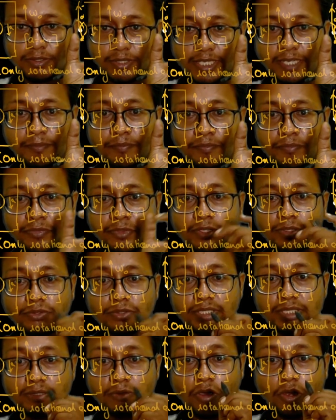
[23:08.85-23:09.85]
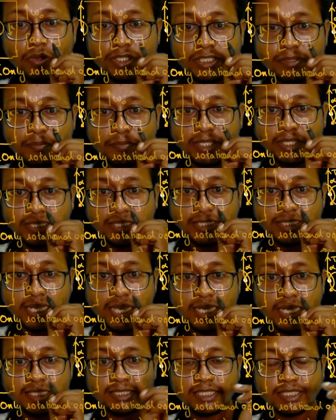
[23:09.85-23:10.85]
Okay, so always remember this
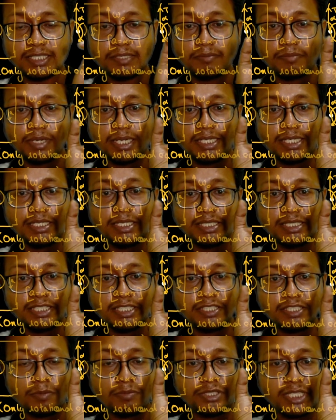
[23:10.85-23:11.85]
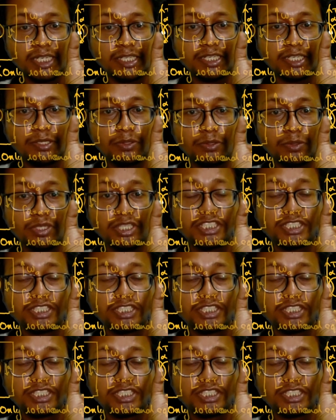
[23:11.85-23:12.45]
r is nothing but distance from center to